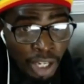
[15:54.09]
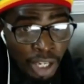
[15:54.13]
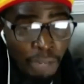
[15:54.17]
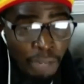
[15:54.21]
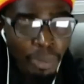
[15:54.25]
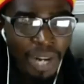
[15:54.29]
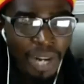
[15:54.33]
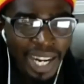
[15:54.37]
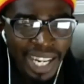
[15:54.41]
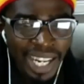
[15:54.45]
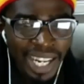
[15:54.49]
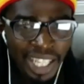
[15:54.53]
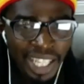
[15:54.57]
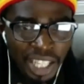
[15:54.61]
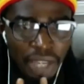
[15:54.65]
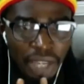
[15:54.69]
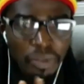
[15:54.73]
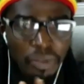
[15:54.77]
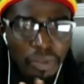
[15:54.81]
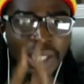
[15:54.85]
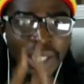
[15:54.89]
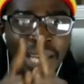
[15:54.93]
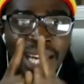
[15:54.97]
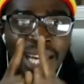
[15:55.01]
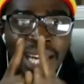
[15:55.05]
but I can give you
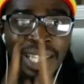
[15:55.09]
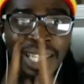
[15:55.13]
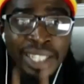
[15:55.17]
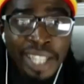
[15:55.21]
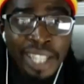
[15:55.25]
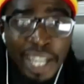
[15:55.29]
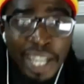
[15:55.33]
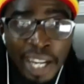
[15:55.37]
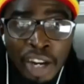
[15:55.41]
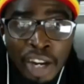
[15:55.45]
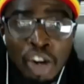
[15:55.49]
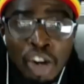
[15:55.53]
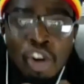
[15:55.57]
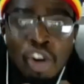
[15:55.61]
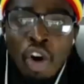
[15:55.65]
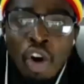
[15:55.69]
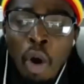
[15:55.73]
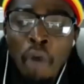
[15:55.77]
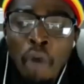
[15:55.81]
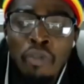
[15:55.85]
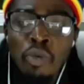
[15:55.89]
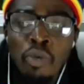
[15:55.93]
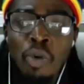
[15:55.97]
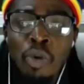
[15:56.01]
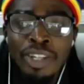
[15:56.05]
an idea
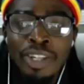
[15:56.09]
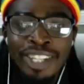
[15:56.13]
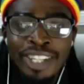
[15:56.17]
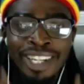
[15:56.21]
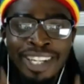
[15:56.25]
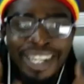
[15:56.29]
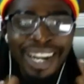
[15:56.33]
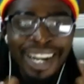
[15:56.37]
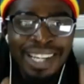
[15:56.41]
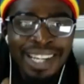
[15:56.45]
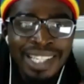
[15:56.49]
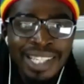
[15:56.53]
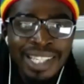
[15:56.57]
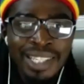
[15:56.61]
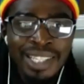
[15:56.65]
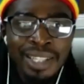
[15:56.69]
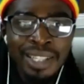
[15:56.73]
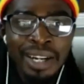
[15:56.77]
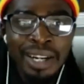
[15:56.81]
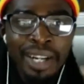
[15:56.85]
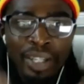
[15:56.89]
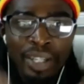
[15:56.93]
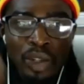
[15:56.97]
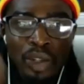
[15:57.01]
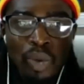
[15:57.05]
of what the casting
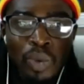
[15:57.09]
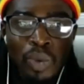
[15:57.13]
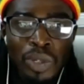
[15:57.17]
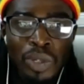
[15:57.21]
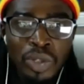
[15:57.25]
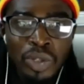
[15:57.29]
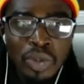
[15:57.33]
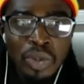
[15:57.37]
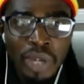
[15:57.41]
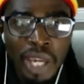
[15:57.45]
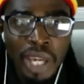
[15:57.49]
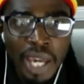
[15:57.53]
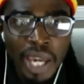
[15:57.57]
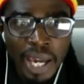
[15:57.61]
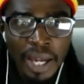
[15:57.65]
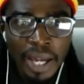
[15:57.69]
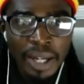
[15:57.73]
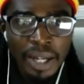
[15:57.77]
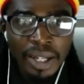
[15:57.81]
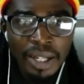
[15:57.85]
director wants to hear.